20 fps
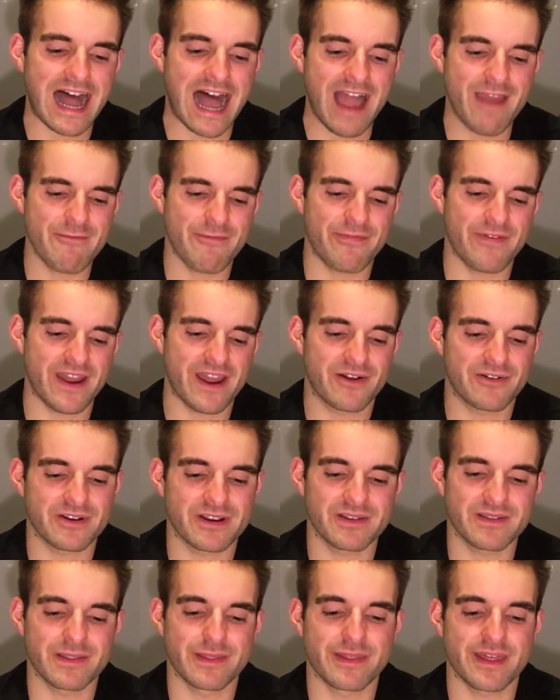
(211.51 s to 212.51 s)
I've
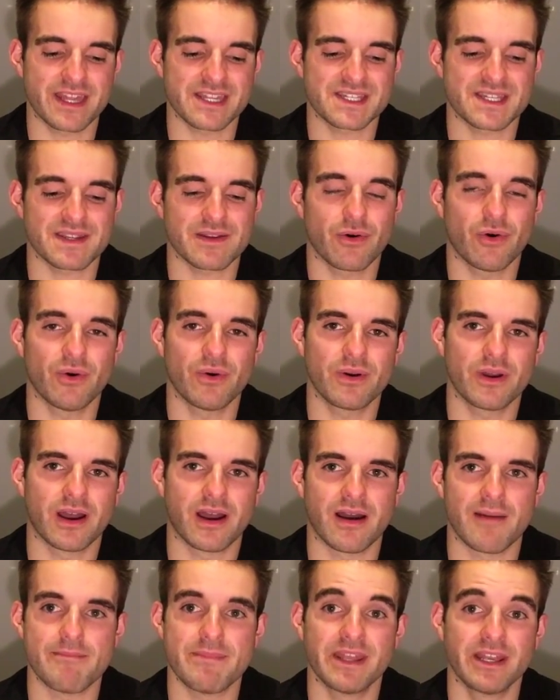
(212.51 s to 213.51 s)
found that
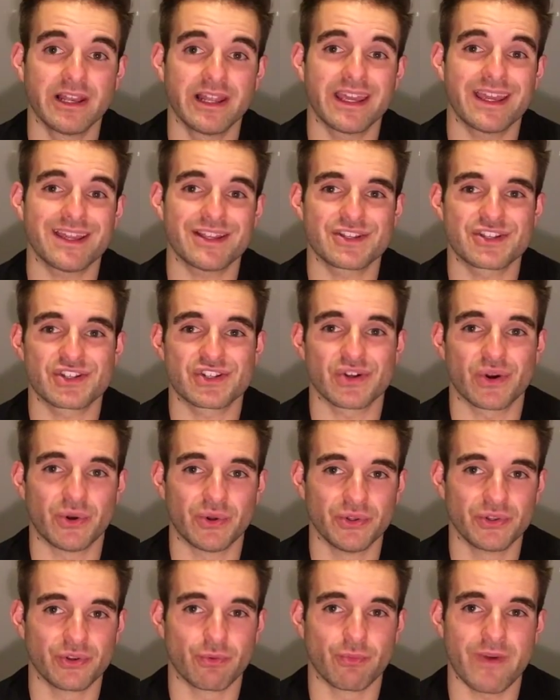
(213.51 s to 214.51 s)
middle-aged to
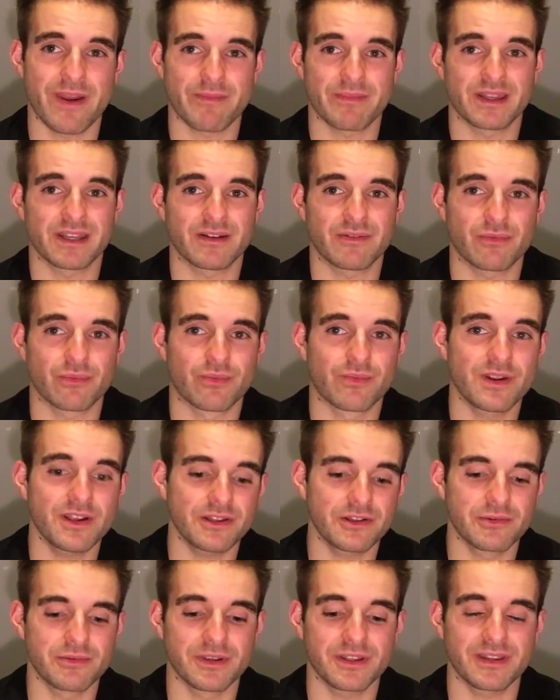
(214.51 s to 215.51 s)
older women
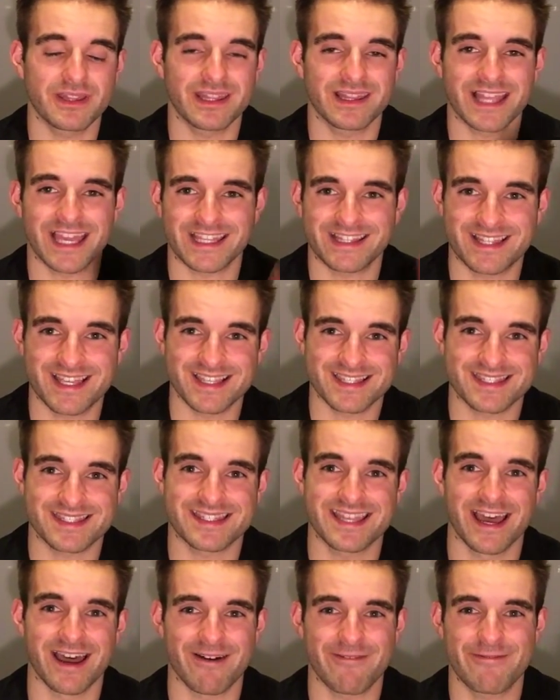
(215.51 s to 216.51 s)
really, really like this
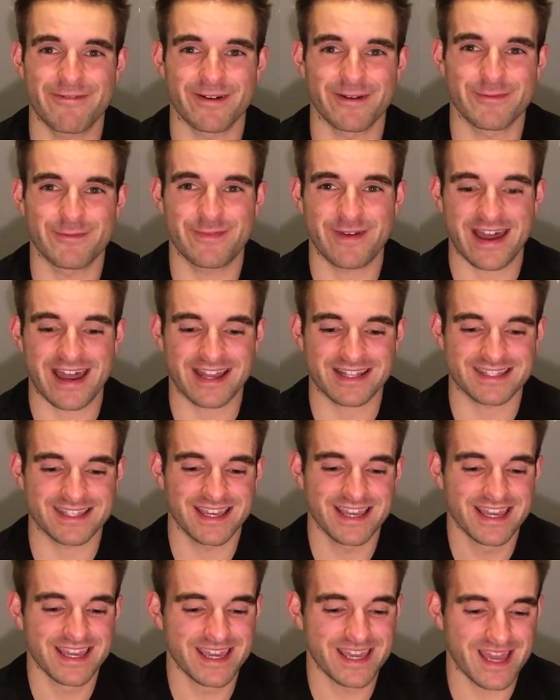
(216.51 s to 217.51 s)
stuff. Fun fact.
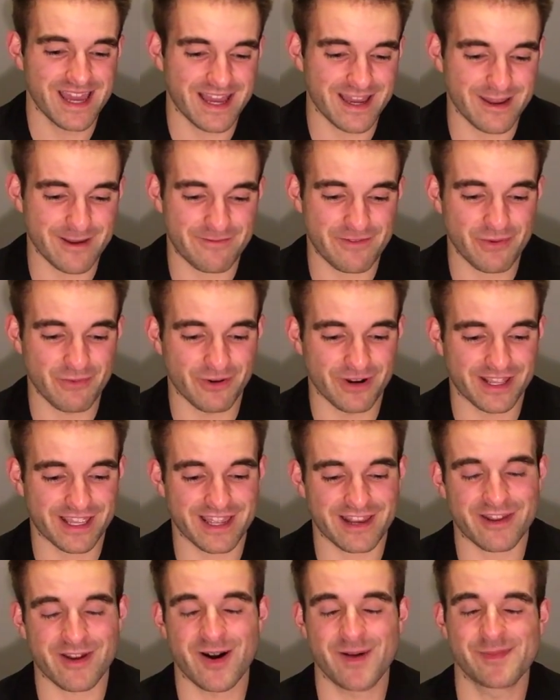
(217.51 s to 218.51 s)
If you want to
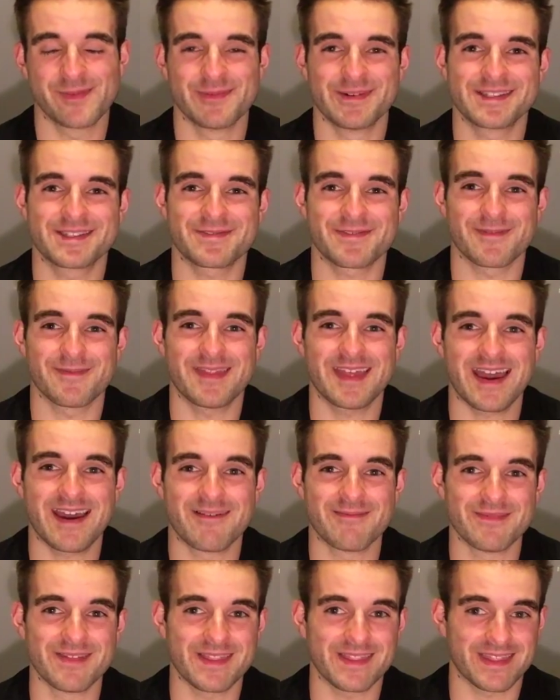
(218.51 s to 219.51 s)
get compliments from
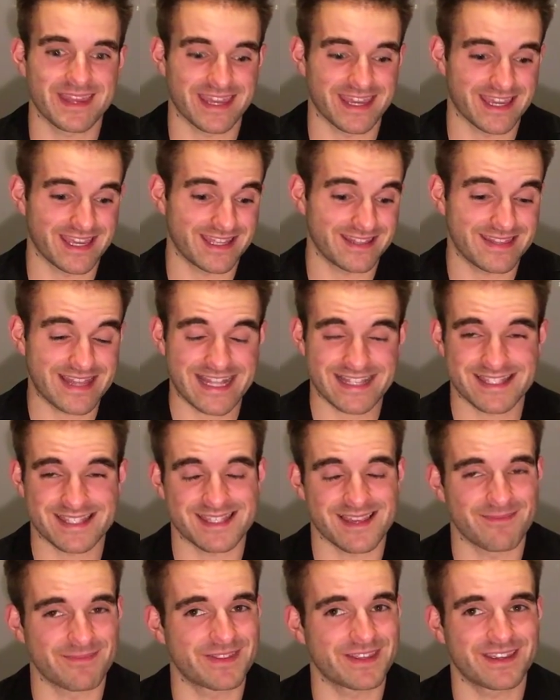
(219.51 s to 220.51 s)
them and that's
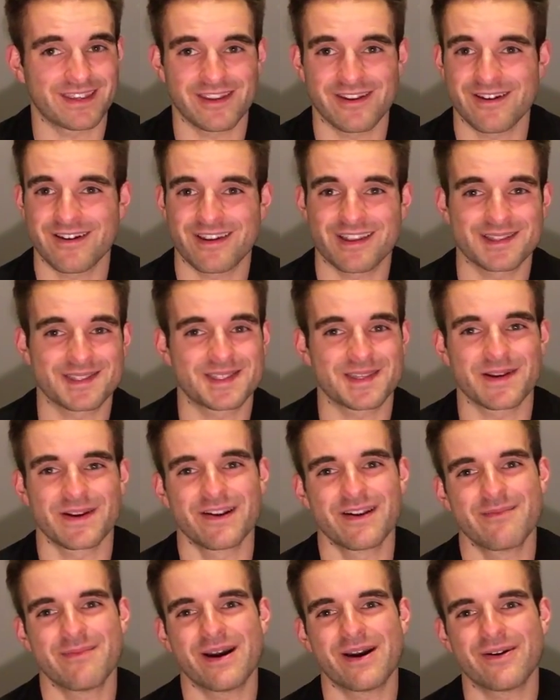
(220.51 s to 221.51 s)
something you're
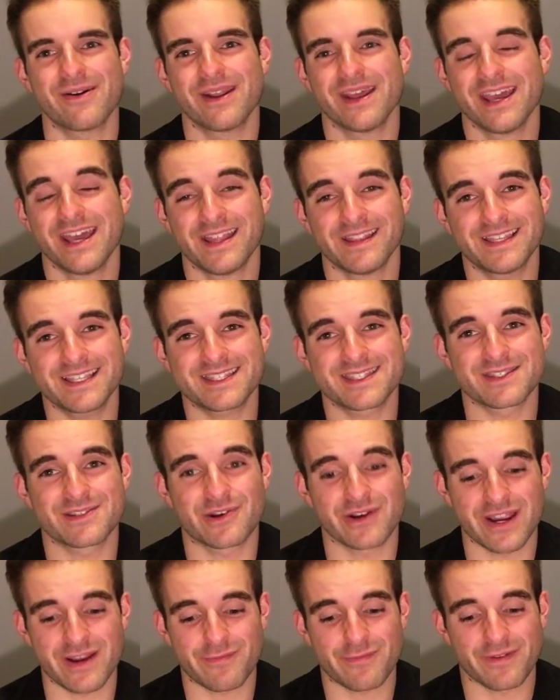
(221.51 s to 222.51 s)
concerned about, this is
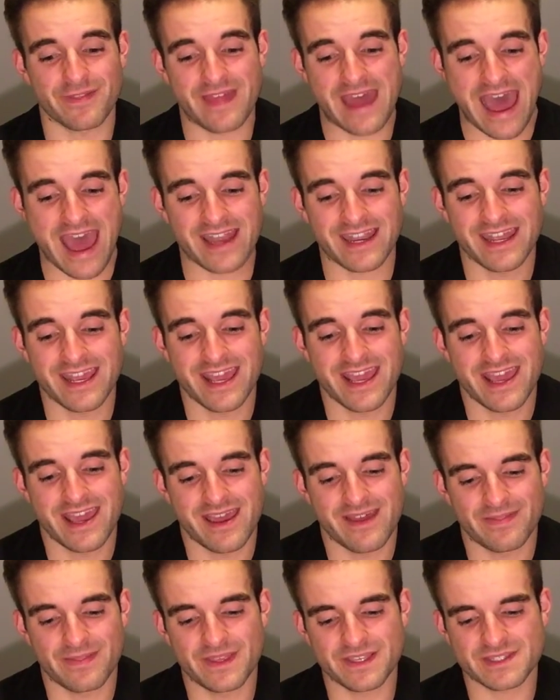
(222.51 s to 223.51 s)
great for that.
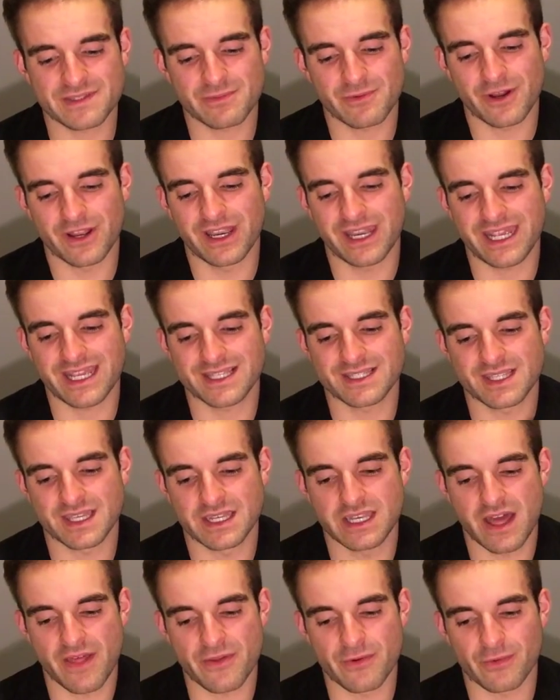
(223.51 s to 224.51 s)
This one is
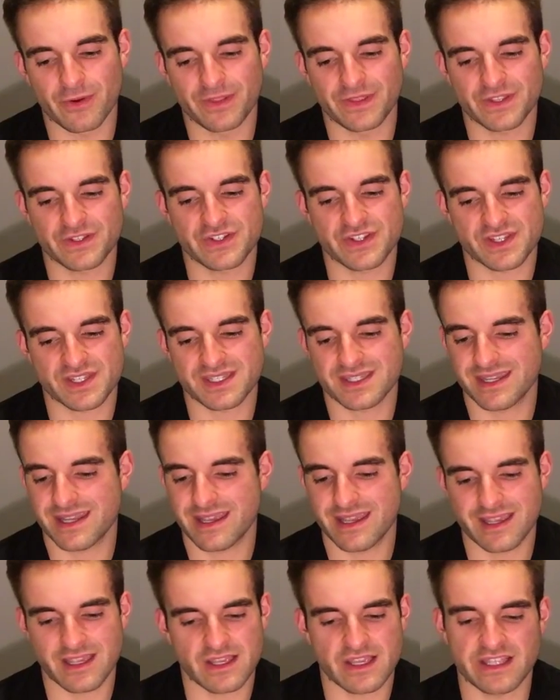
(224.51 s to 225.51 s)
another one that just,
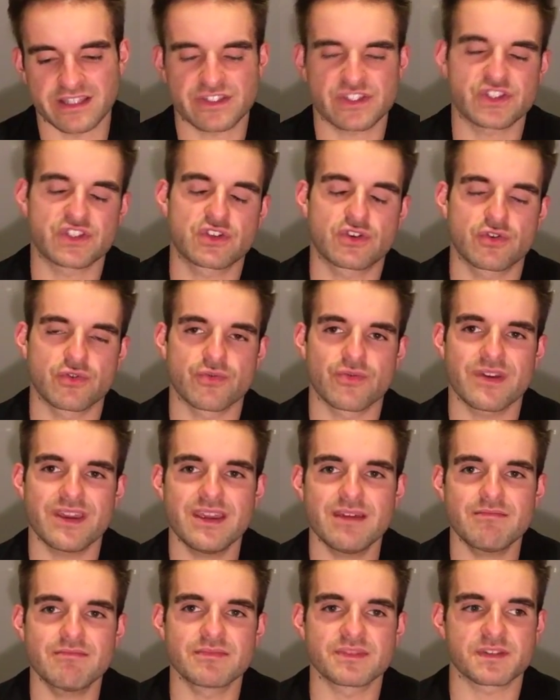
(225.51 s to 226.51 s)
it
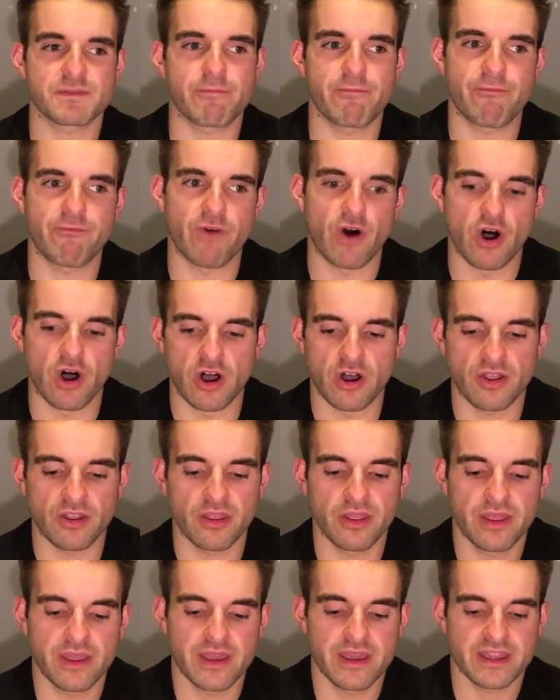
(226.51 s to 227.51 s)
screams
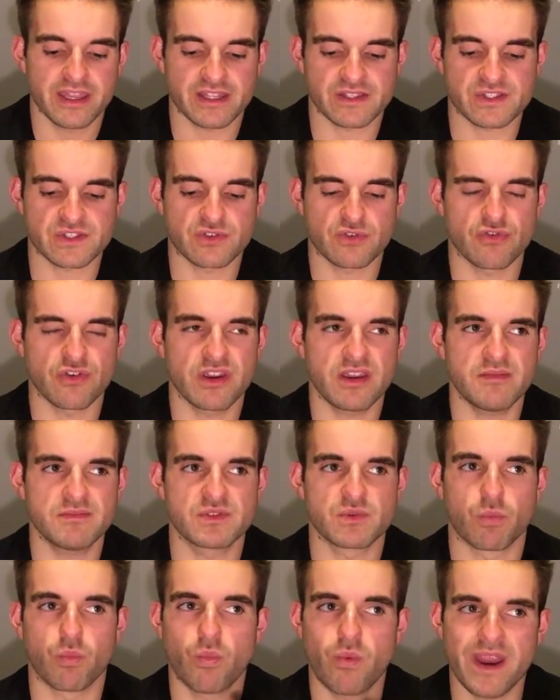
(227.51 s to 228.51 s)
fall. It
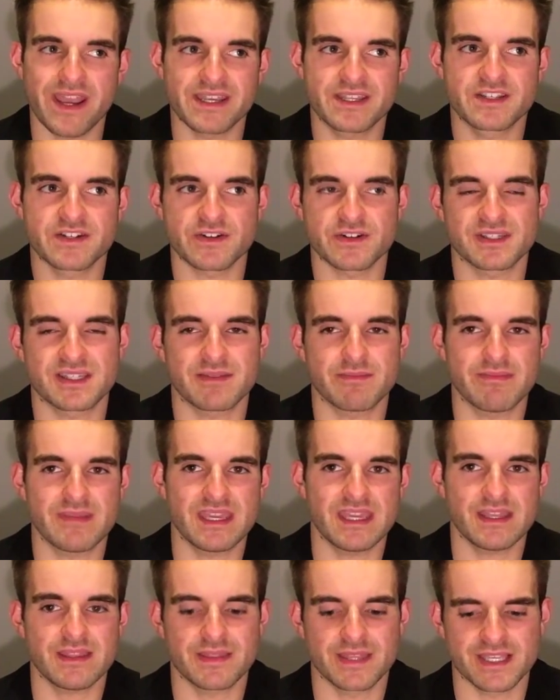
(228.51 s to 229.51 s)
screams winter to
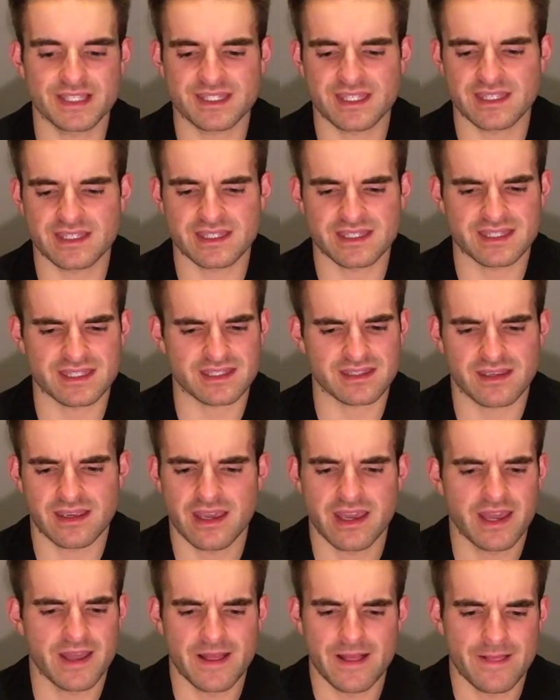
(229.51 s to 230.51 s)
me. This is
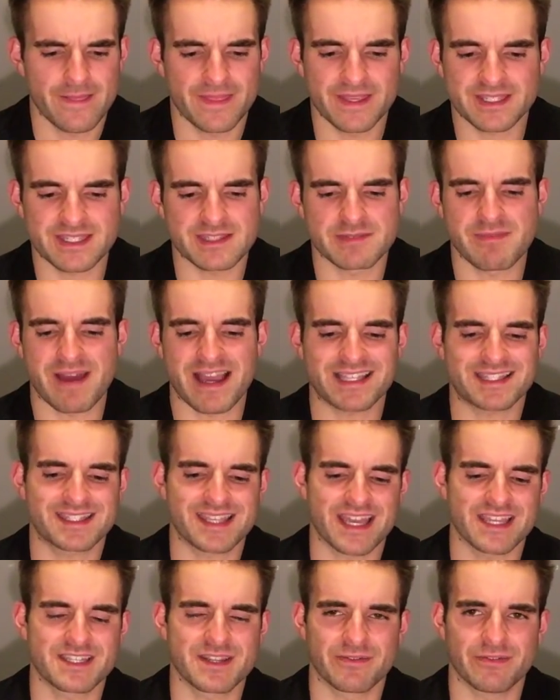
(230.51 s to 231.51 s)
my
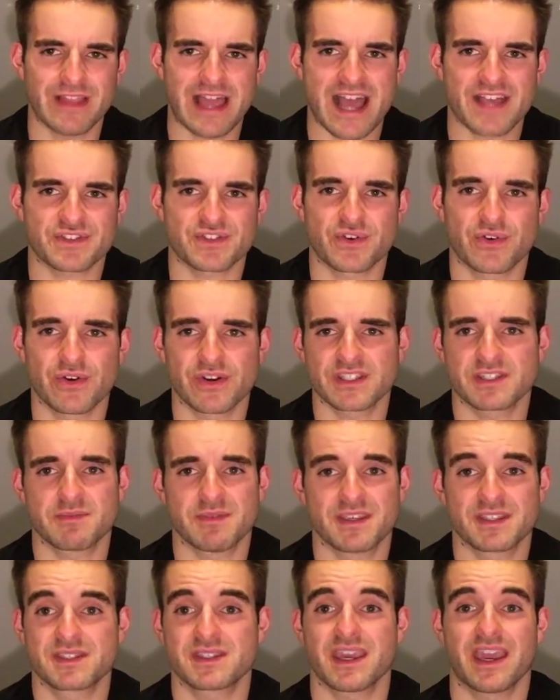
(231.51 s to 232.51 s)
scent of last
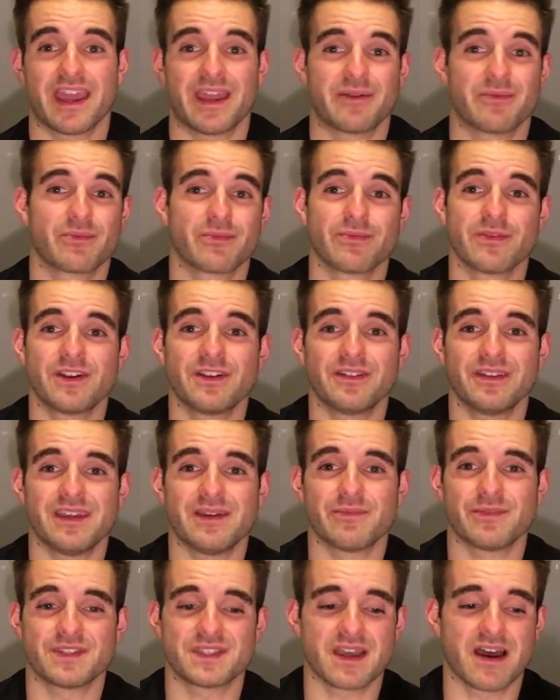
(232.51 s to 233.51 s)
Christmas, and really
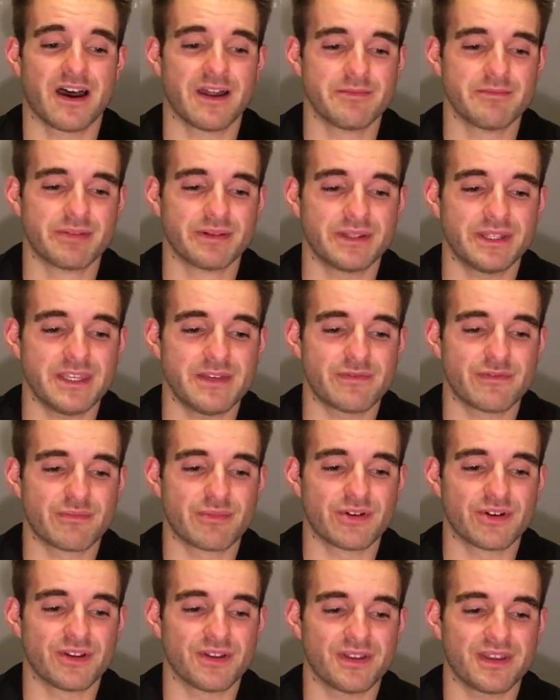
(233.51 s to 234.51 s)
it was
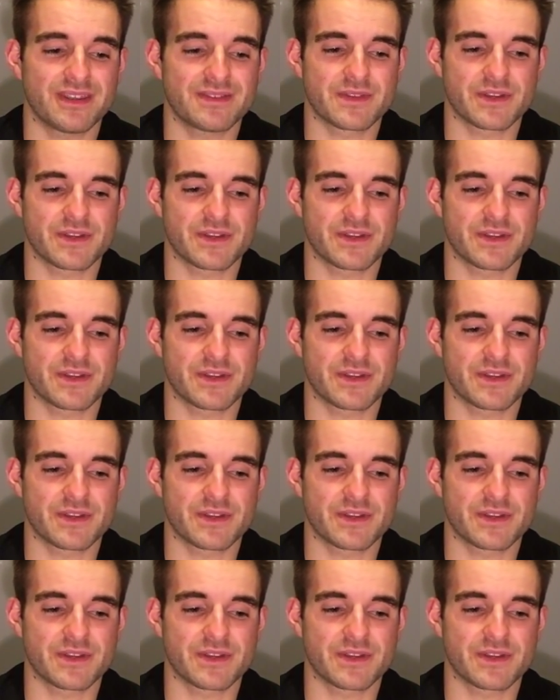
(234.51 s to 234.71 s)
unbelievable.